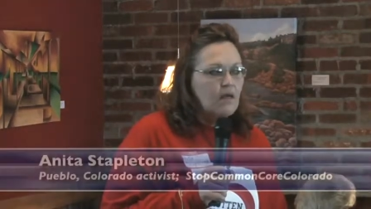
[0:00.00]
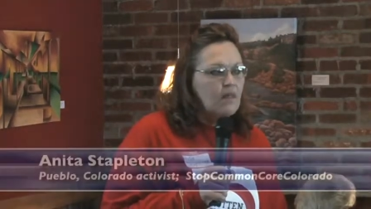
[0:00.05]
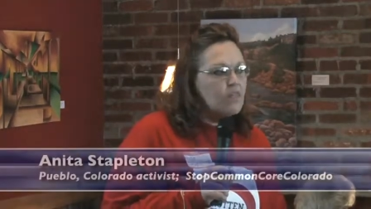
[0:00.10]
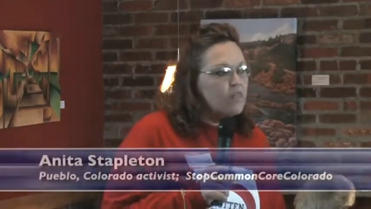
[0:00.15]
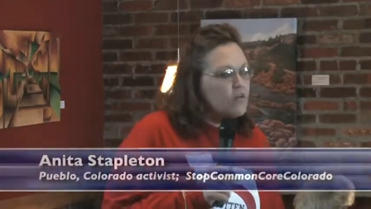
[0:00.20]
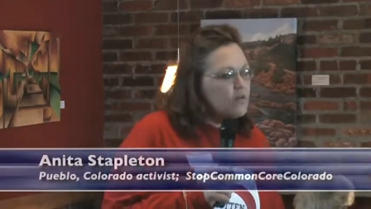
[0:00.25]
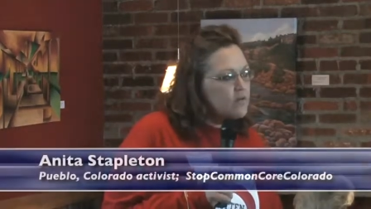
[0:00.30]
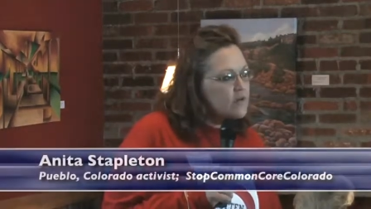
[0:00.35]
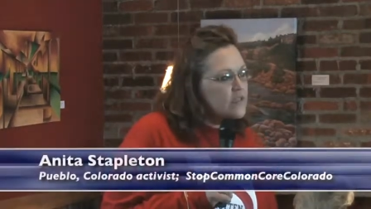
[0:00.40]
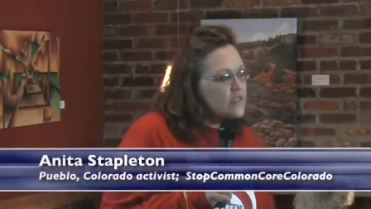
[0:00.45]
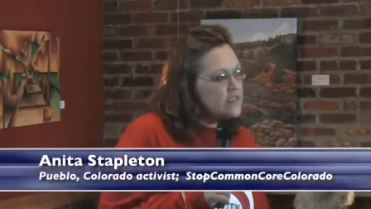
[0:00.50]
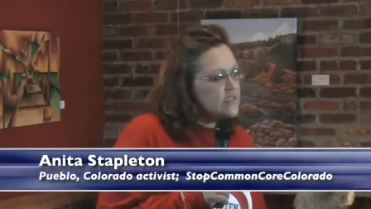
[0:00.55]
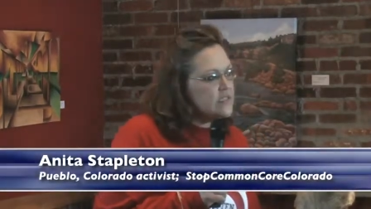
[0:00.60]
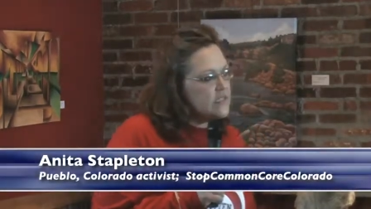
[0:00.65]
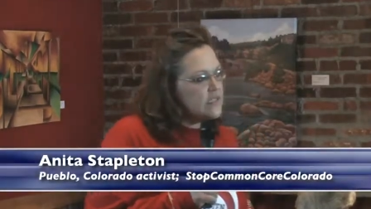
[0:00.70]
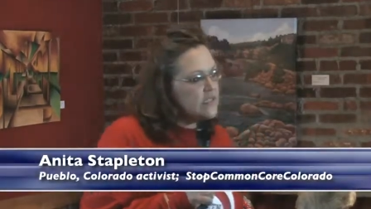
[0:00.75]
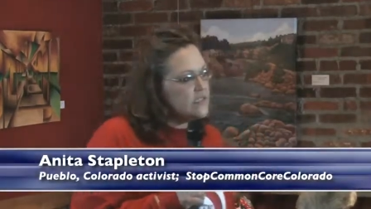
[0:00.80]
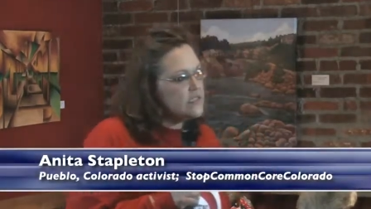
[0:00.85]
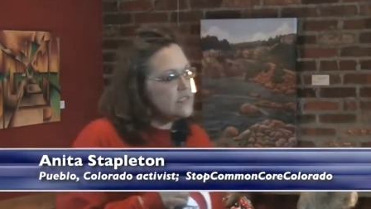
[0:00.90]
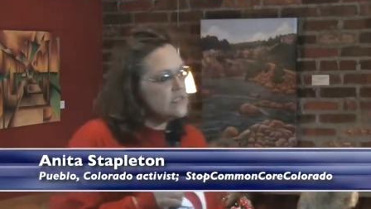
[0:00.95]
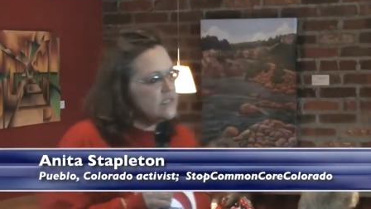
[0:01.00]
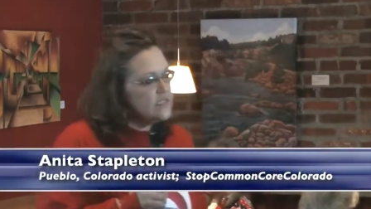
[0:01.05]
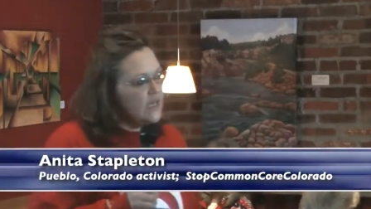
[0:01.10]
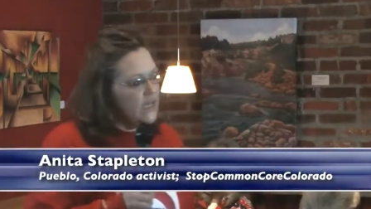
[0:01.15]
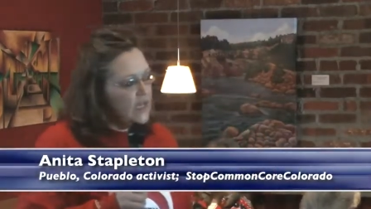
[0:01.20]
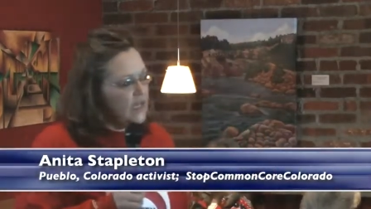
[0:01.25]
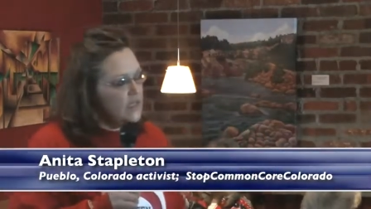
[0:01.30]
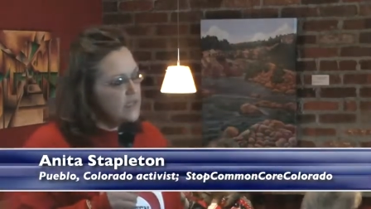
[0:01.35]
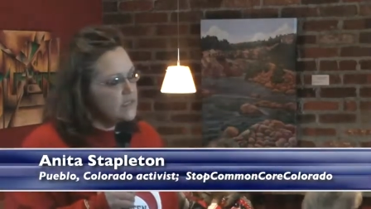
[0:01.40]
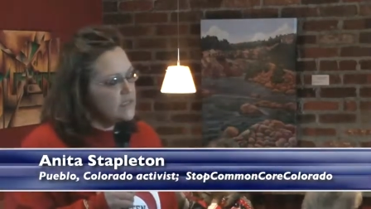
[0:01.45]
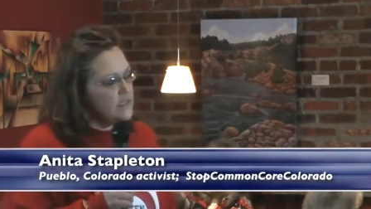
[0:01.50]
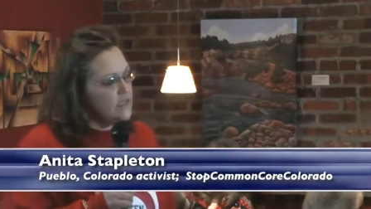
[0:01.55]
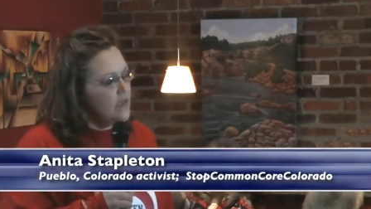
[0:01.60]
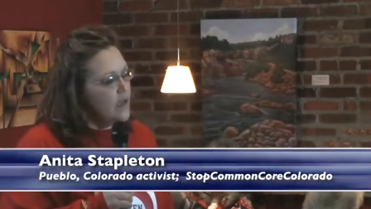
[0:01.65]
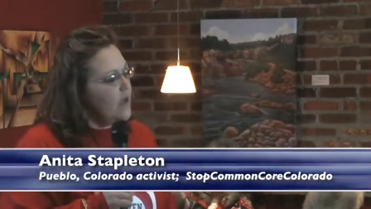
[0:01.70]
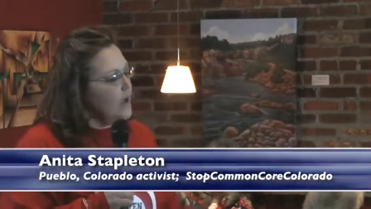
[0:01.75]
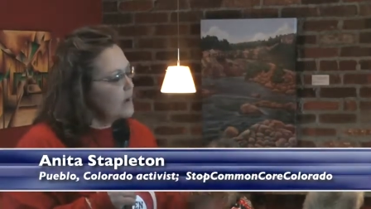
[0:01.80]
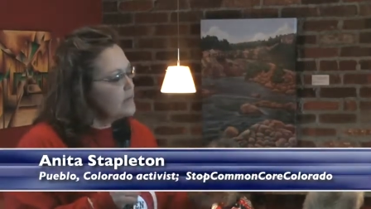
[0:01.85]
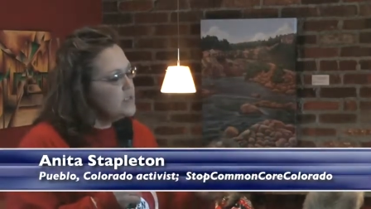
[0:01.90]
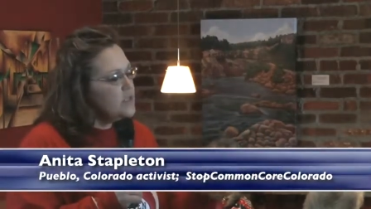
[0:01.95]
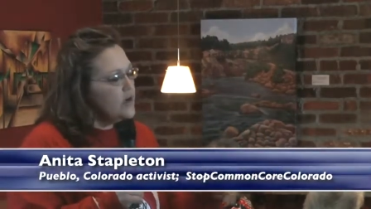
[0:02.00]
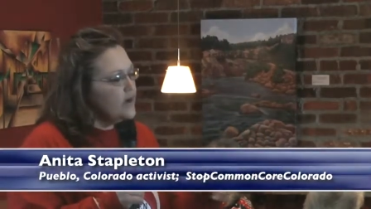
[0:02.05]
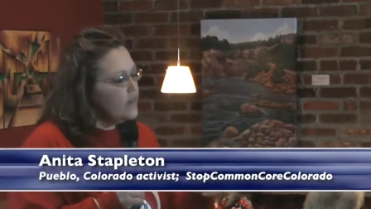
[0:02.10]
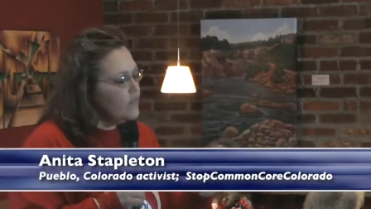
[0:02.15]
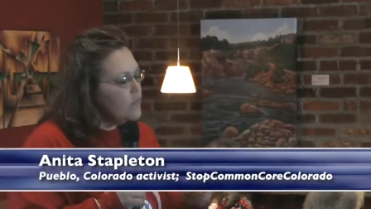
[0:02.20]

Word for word: 36 states, I'm sorry,